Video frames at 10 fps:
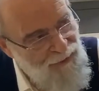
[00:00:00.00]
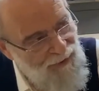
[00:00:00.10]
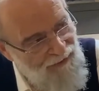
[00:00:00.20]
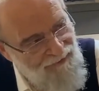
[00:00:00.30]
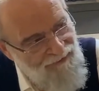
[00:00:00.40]
we
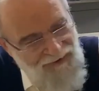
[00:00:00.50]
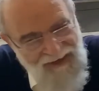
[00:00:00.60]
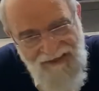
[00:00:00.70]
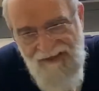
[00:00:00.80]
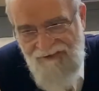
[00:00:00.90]
have to
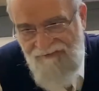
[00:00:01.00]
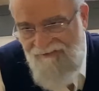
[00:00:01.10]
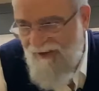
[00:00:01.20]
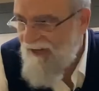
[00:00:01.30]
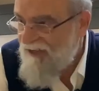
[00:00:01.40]

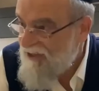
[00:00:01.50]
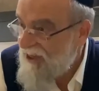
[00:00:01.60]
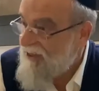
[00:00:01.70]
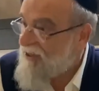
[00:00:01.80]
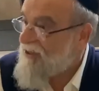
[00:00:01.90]

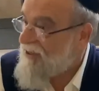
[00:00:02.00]
seek this